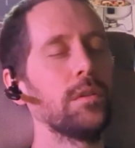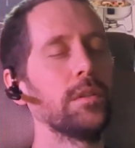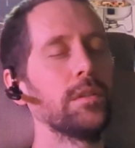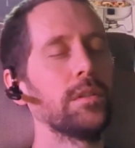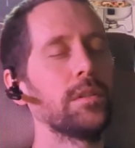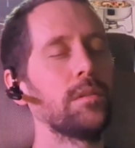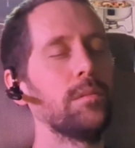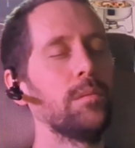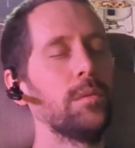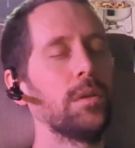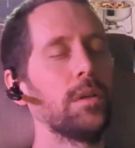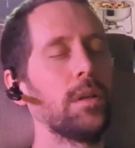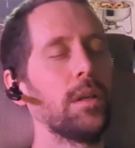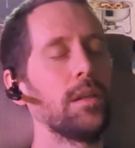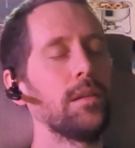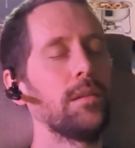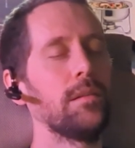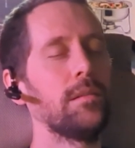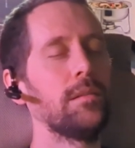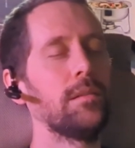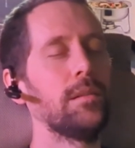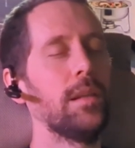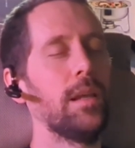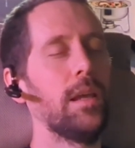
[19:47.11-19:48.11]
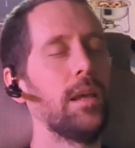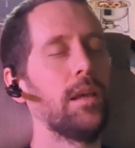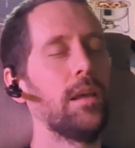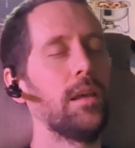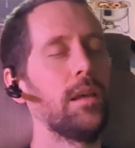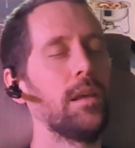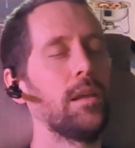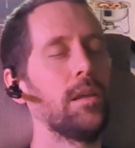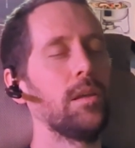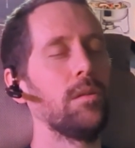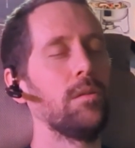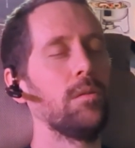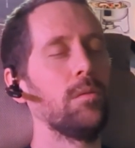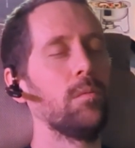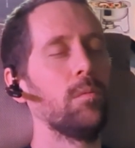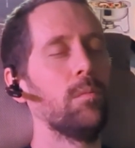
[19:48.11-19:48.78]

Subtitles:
instability stay